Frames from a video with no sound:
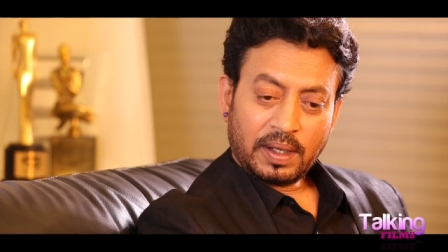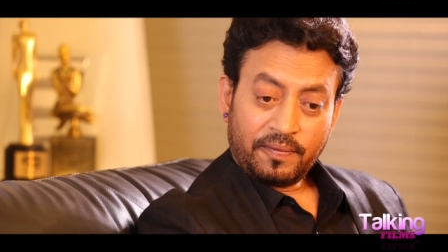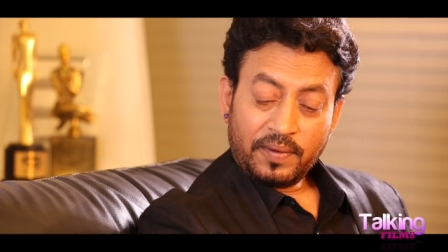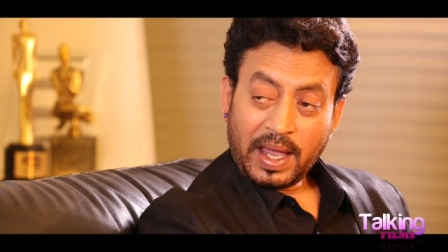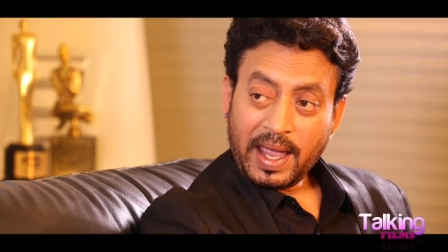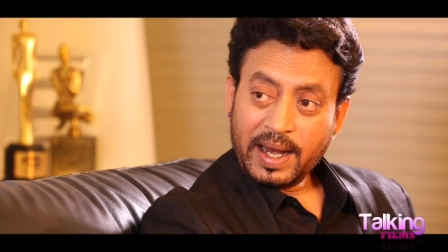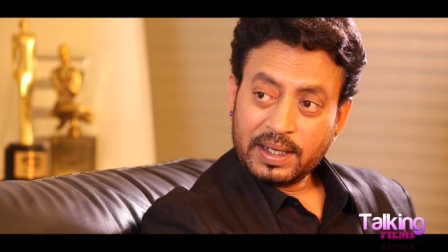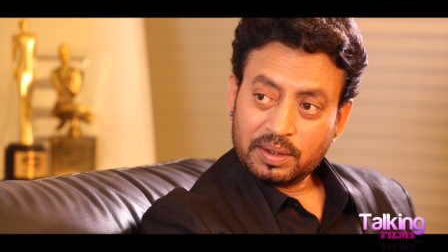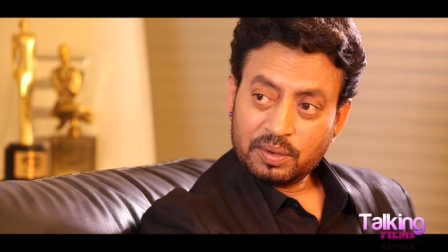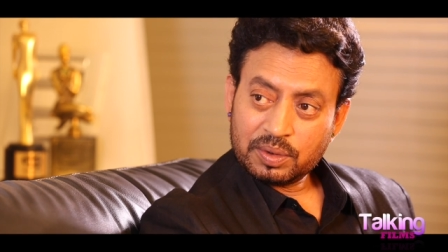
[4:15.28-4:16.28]
If we
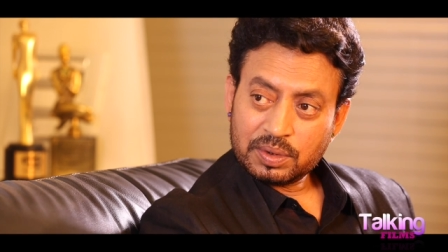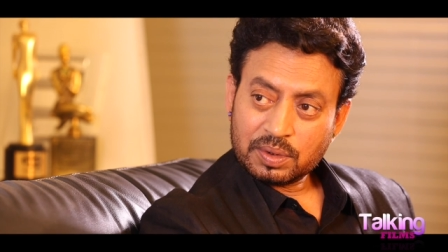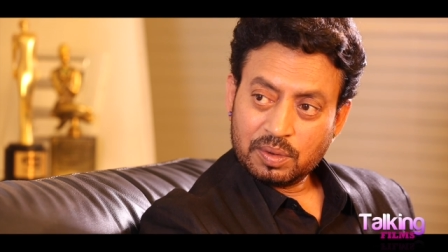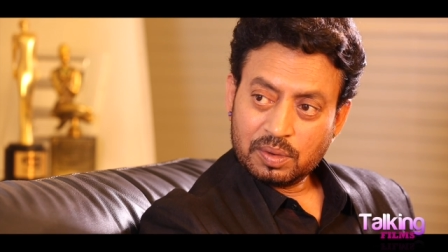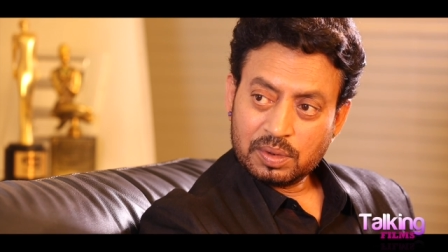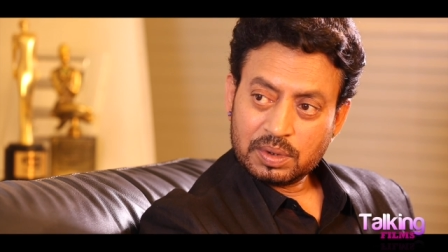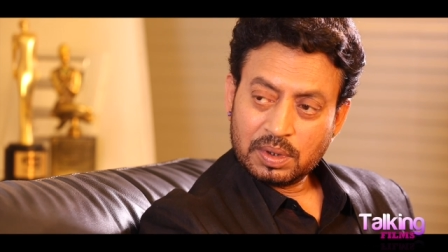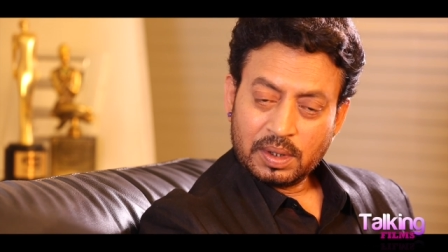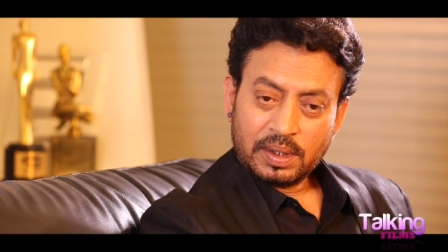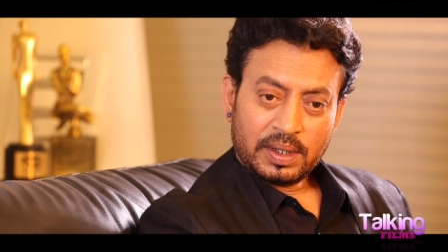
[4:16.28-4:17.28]
had those schools,
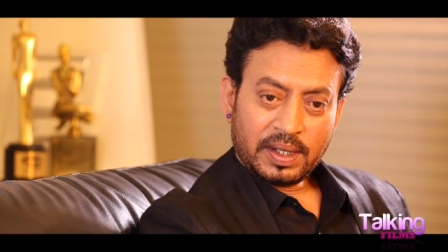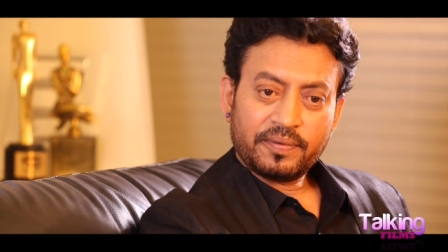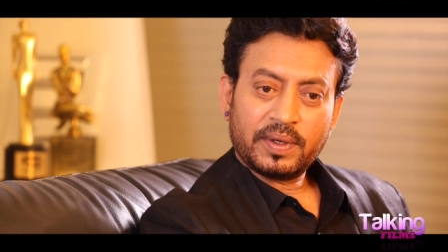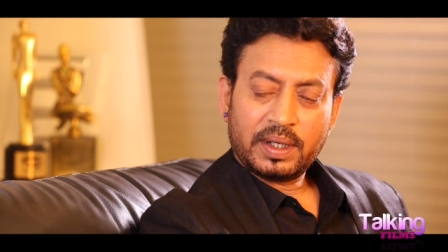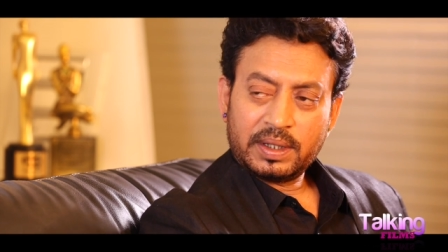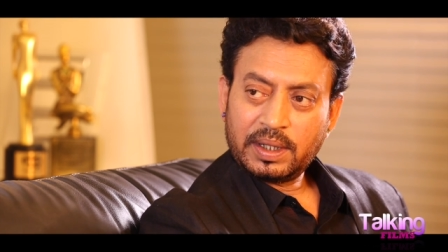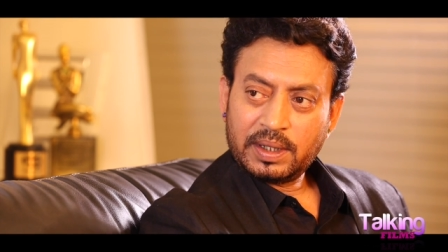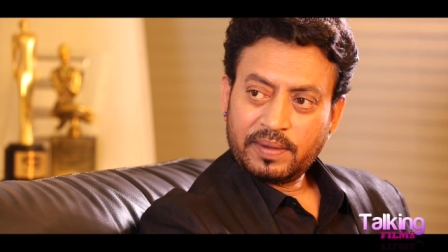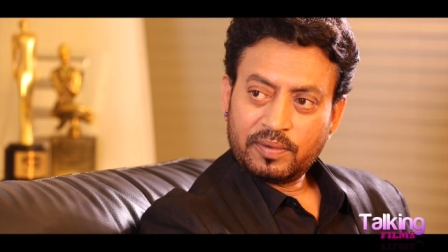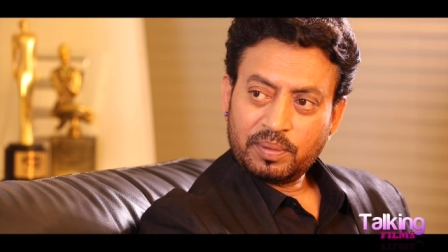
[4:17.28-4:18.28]
definitely
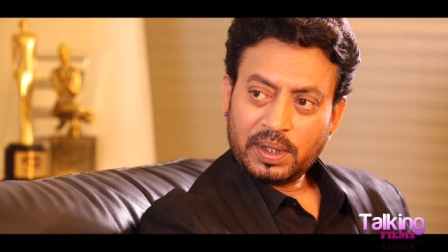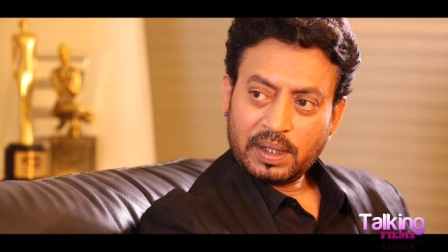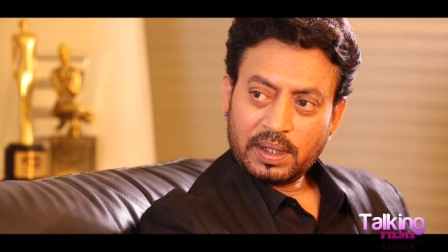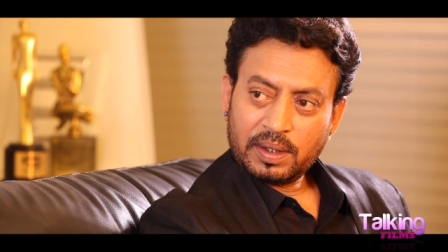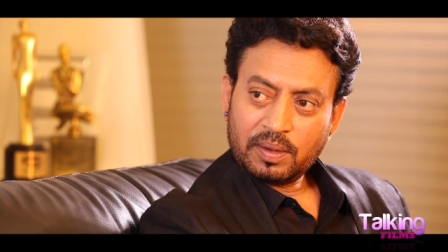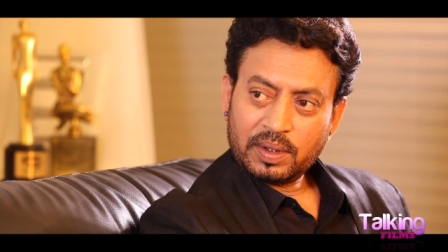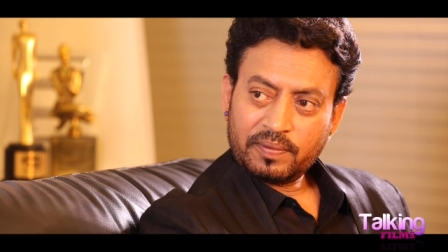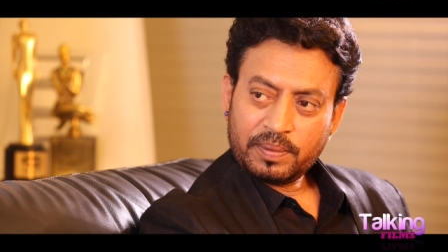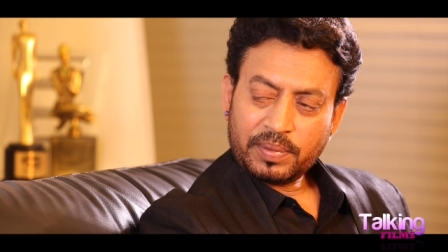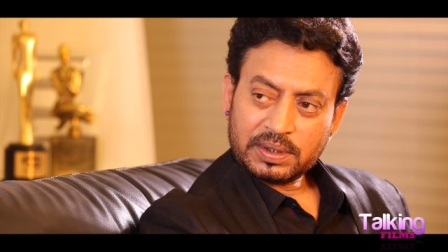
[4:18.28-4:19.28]
then there would be a
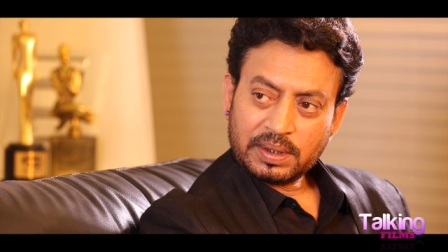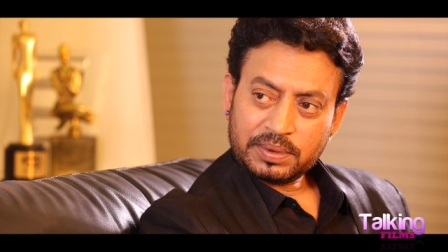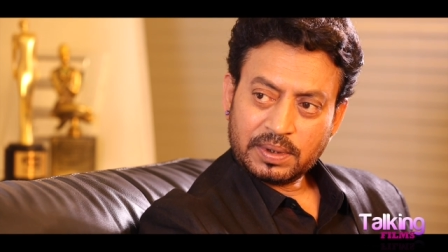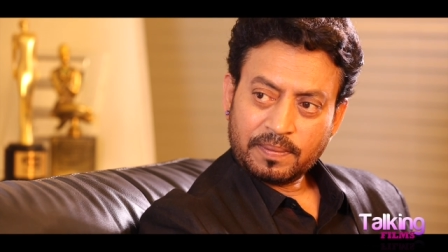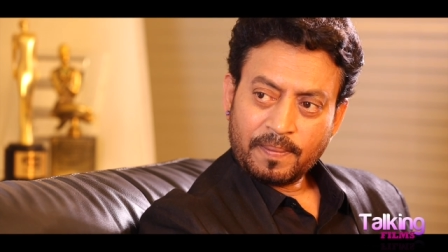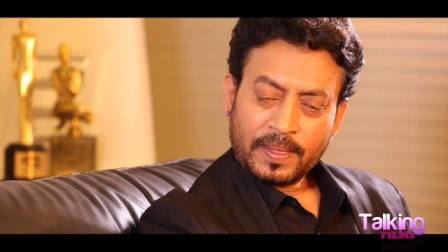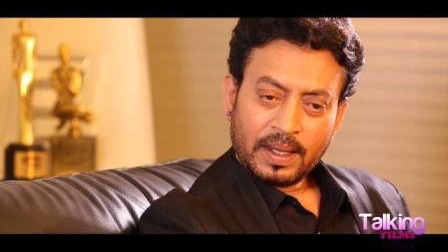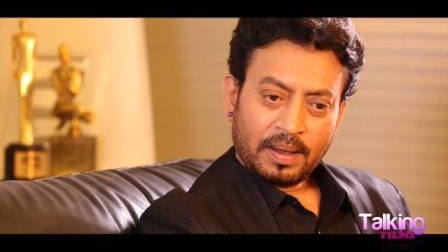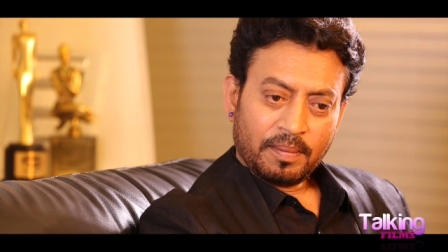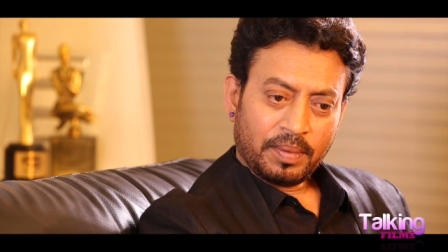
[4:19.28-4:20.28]
different perception.
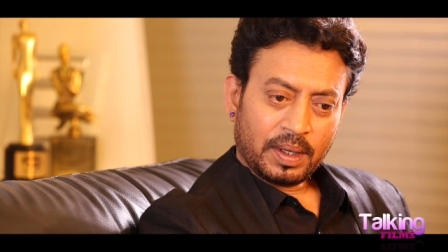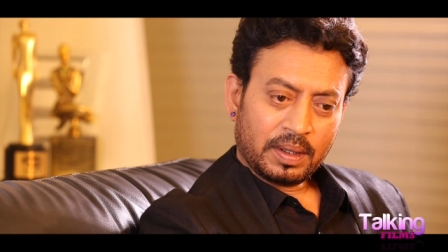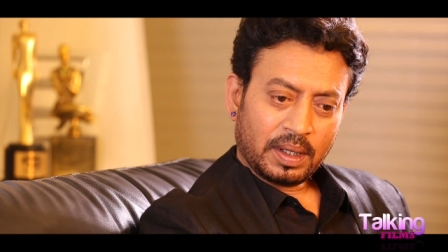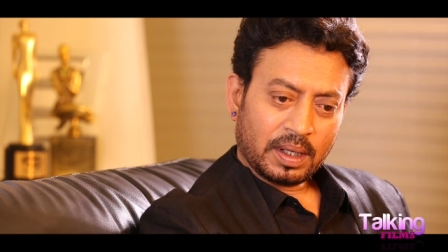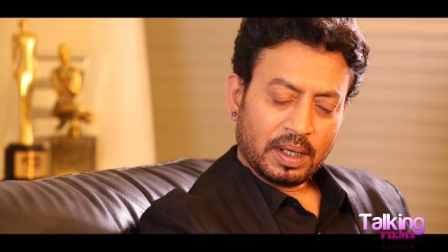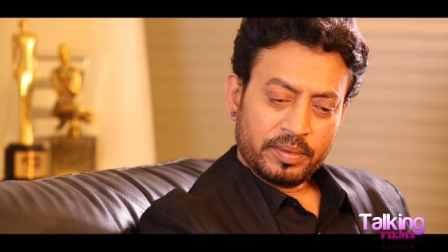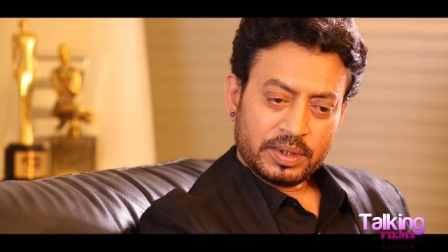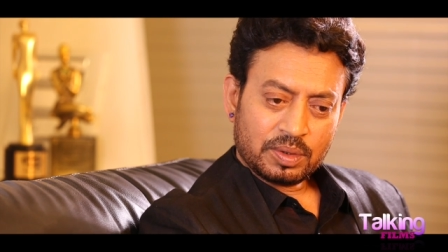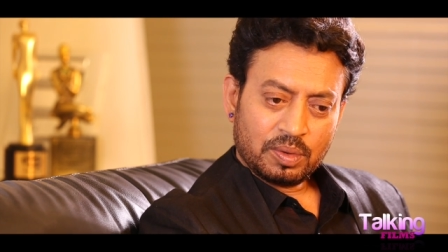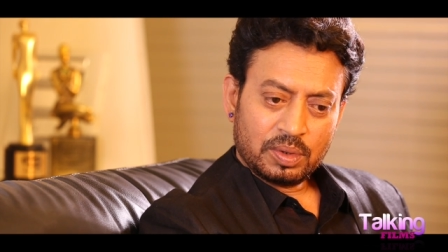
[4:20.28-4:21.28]
But
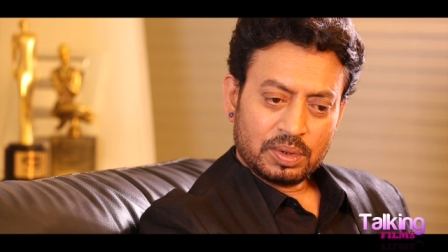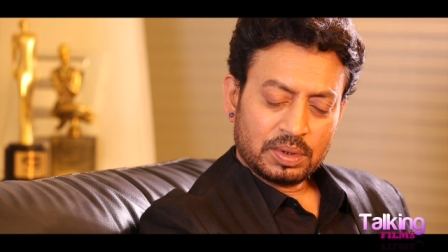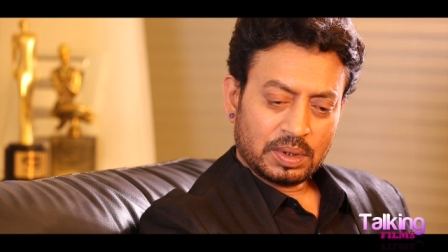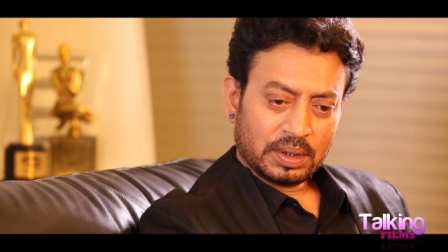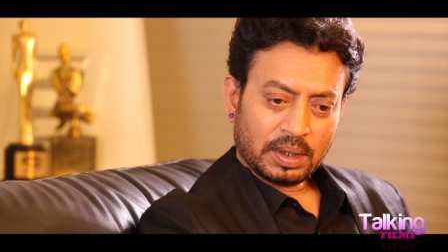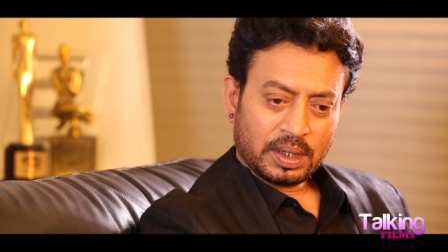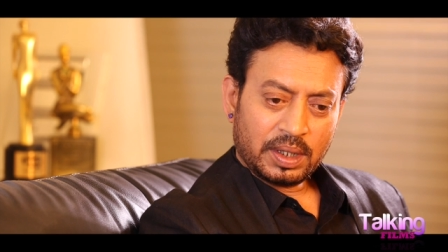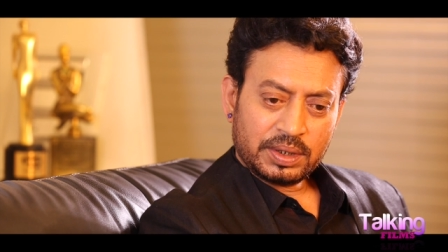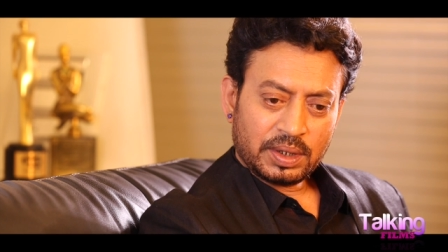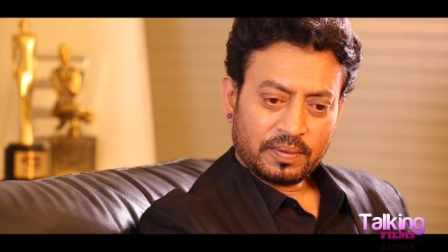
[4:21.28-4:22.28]
government schools, the
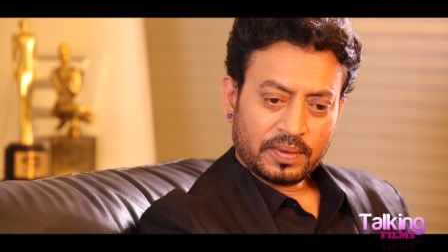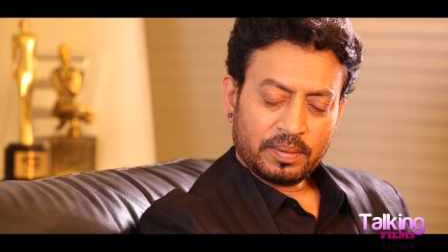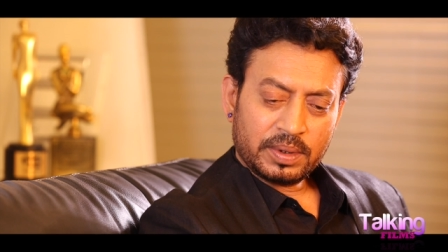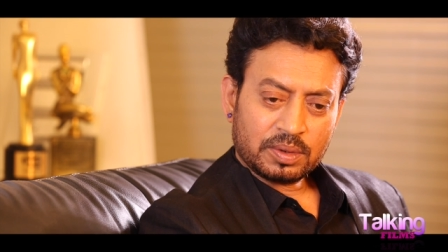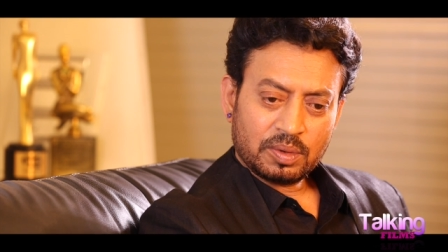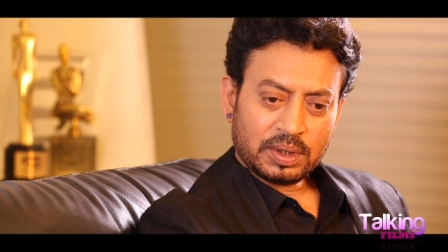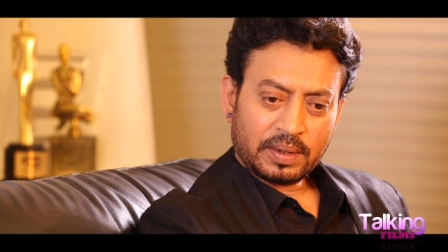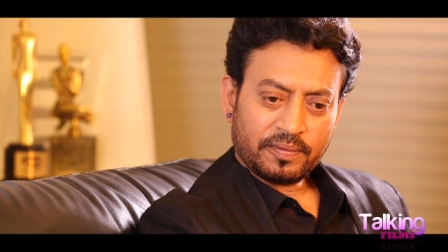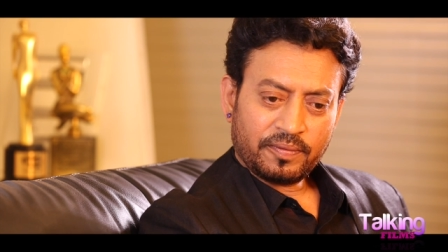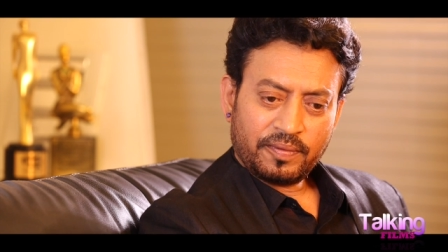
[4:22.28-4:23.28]
condition of government schools
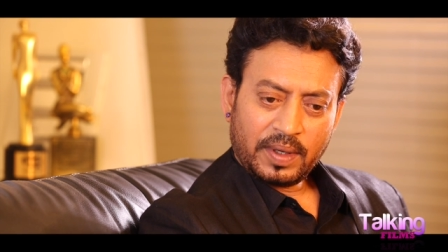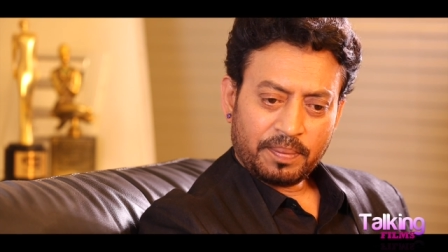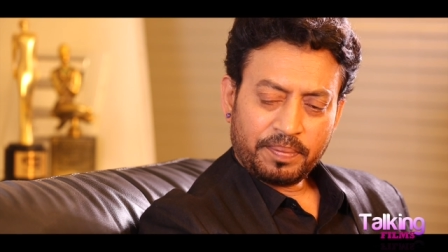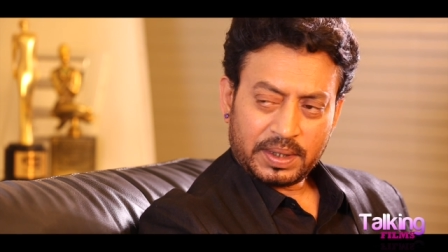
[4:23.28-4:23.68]
are very